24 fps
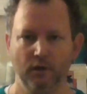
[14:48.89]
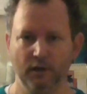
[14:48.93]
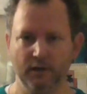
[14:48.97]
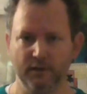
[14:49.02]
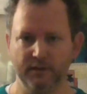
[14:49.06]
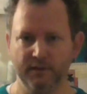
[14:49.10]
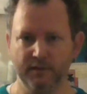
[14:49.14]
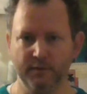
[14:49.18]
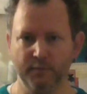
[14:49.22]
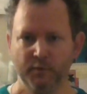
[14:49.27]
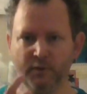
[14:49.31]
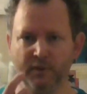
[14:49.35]

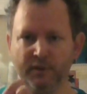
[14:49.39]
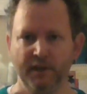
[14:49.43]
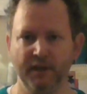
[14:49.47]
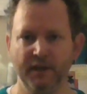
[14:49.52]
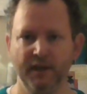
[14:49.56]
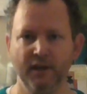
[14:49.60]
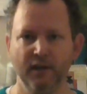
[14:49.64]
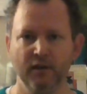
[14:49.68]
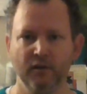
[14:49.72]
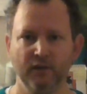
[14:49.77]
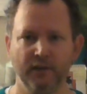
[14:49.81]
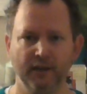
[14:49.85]
sip in the
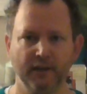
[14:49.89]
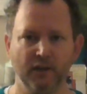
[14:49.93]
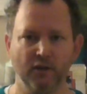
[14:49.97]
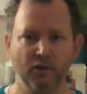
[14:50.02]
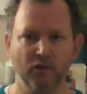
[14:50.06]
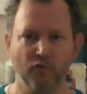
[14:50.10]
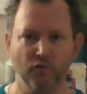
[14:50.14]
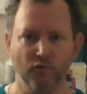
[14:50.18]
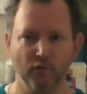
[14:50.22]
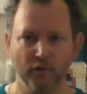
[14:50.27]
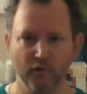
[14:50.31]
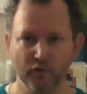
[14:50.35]
air like a
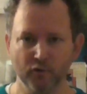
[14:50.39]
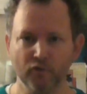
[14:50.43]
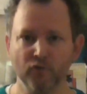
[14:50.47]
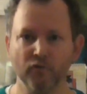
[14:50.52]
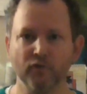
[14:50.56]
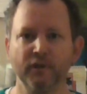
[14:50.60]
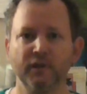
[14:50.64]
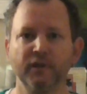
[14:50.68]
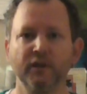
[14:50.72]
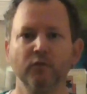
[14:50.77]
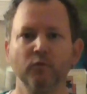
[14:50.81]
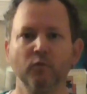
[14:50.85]
crow
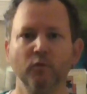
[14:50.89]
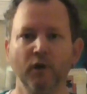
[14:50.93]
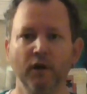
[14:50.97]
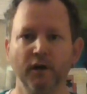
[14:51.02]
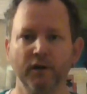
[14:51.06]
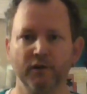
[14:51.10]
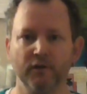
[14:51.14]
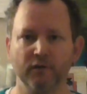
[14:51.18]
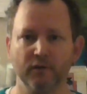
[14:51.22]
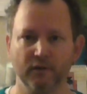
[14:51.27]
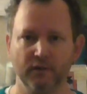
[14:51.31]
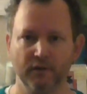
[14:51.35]
drinking
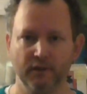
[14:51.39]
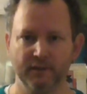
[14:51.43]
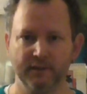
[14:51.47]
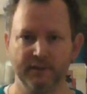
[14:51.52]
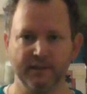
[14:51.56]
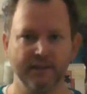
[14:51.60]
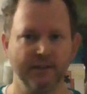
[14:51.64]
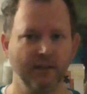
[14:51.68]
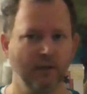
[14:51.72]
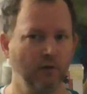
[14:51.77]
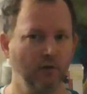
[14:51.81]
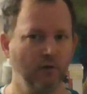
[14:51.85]
water, because
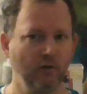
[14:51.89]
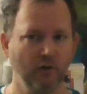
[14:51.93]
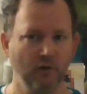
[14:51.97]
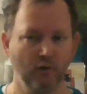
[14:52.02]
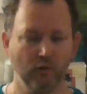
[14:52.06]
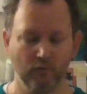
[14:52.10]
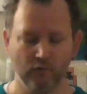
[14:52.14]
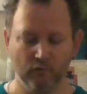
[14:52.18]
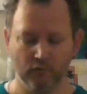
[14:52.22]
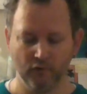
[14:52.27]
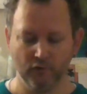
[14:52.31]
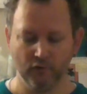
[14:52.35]
that's how a
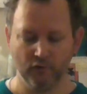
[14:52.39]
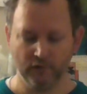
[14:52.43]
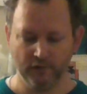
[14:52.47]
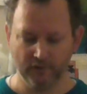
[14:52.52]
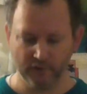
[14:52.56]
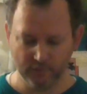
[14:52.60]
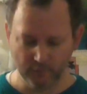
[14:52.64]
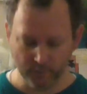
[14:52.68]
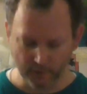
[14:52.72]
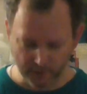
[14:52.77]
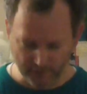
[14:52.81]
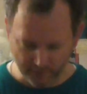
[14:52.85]
crow
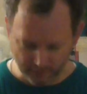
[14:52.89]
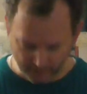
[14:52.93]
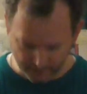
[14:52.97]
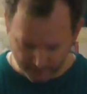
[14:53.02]
drinks water.